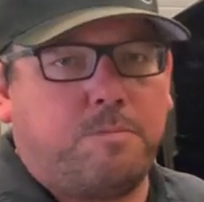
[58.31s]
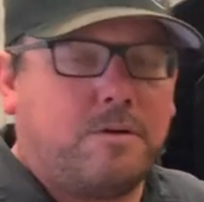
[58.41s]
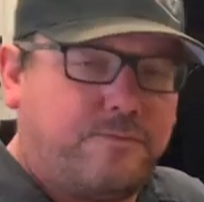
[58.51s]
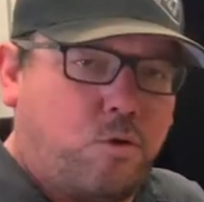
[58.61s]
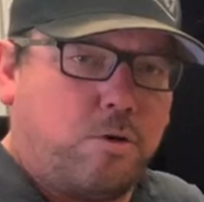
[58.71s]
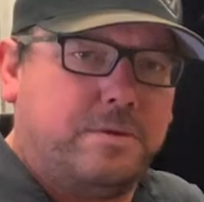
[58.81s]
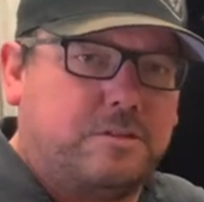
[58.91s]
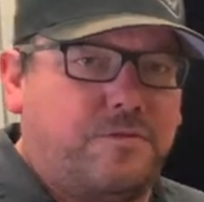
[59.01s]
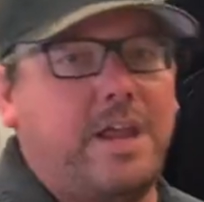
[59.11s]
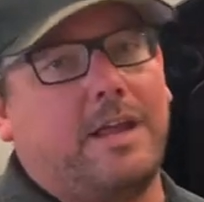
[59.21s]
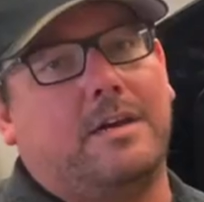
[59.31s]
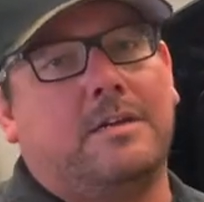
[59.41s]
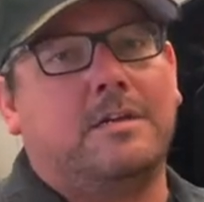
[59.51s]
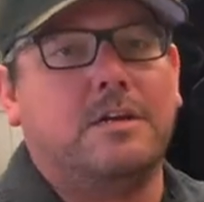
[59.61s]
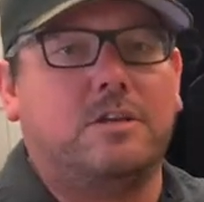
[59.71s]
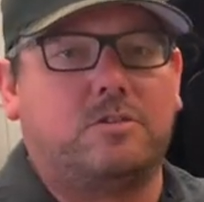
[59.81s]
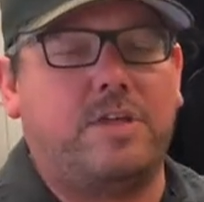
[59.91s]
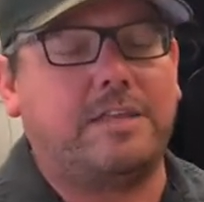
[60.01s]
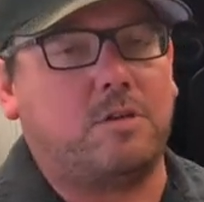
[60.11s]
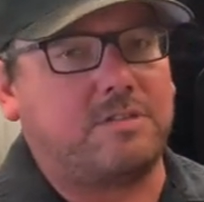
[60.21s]
performance fan. So
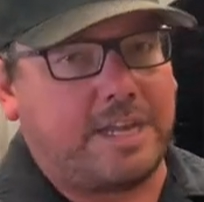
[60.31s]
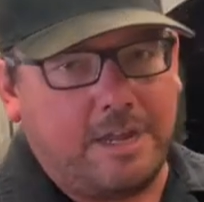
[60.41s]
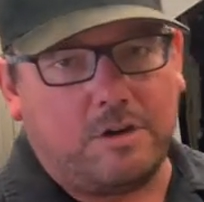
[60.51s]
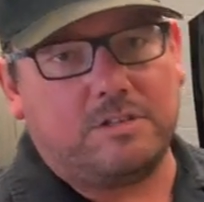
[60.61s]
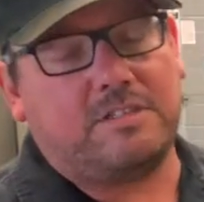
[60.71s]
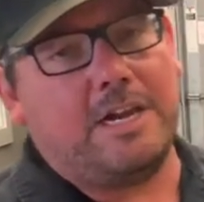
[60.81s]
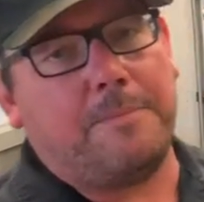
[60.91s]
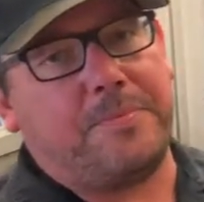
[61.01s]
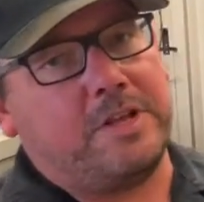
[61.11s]
that's its killer setup.